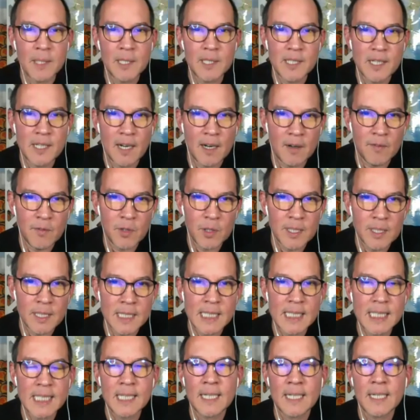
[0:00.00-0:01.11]

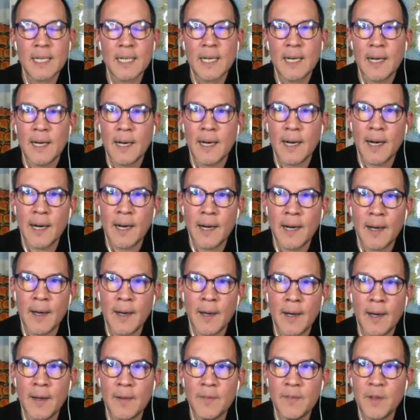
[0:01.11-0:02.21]
novelist.
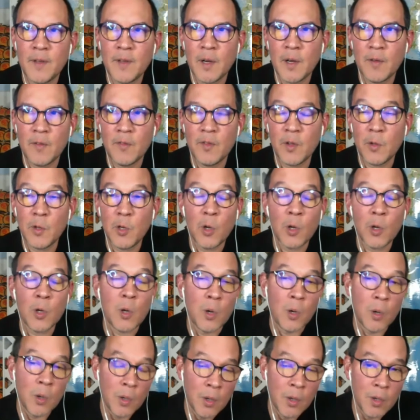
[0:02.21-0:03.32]
I've interviewed
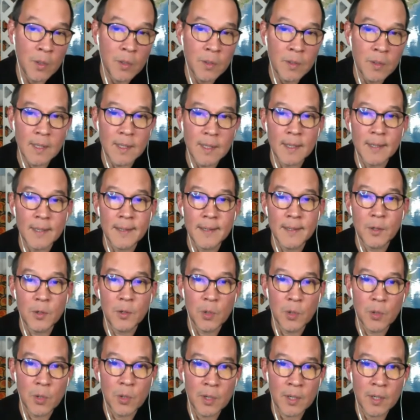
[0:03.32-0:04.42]
Yoko Ono in New
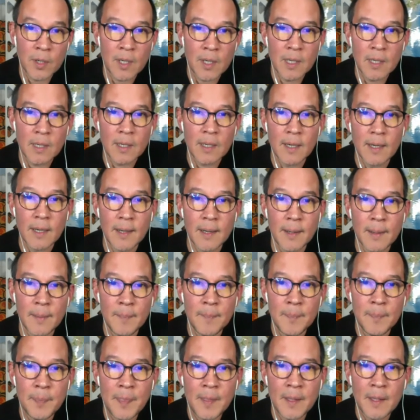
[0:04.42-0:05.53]
York.
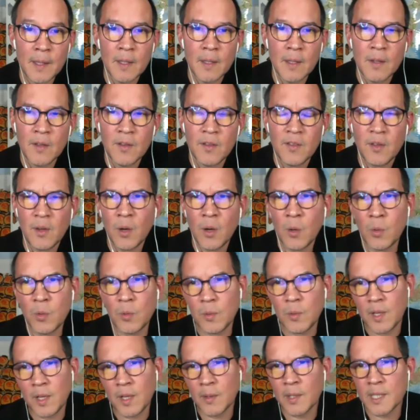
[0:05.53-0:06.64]
So
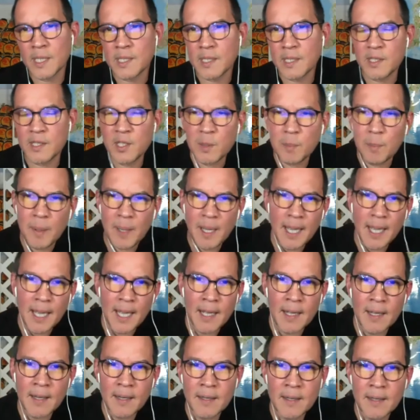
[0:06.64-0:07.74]
there is a
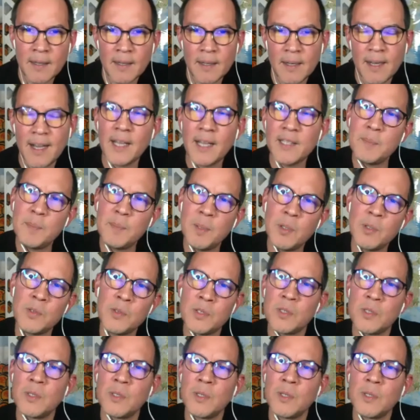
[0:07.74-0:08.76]
Japan, I suppose